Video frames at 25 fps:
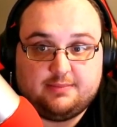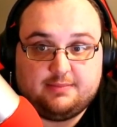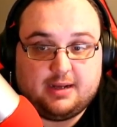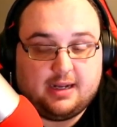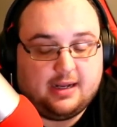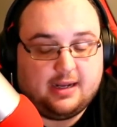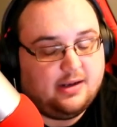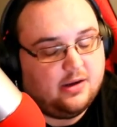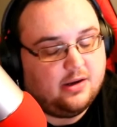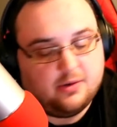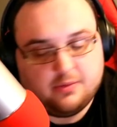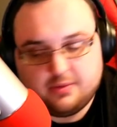I
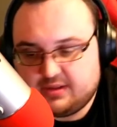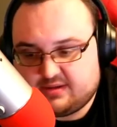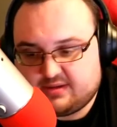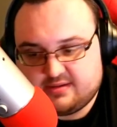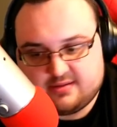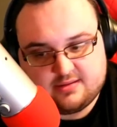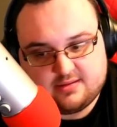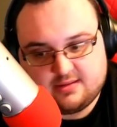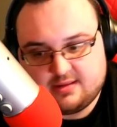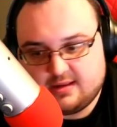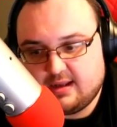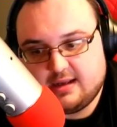know it's
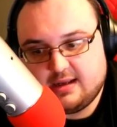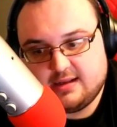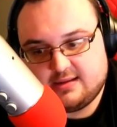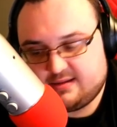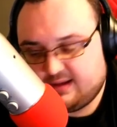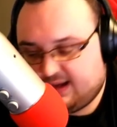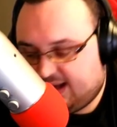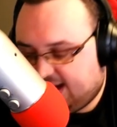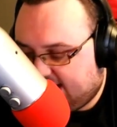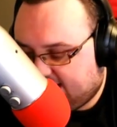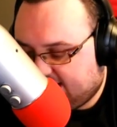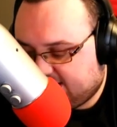a
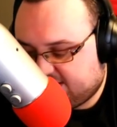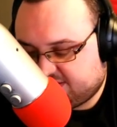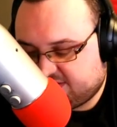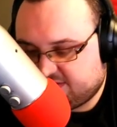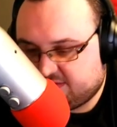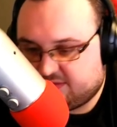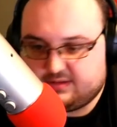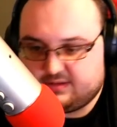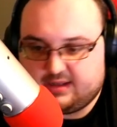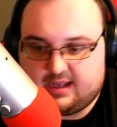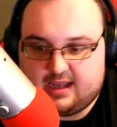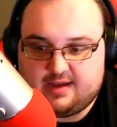
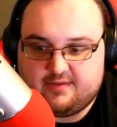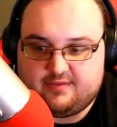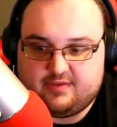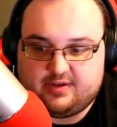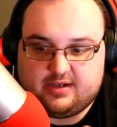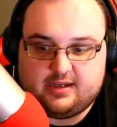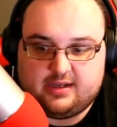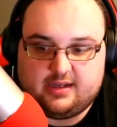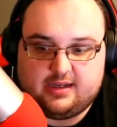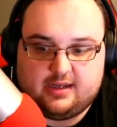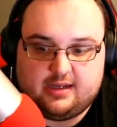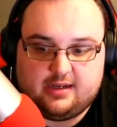hassle having
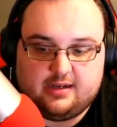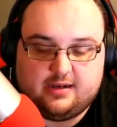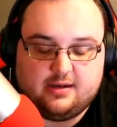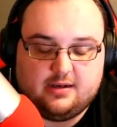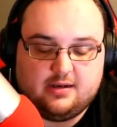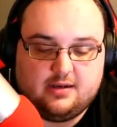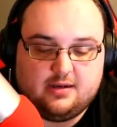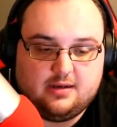to hit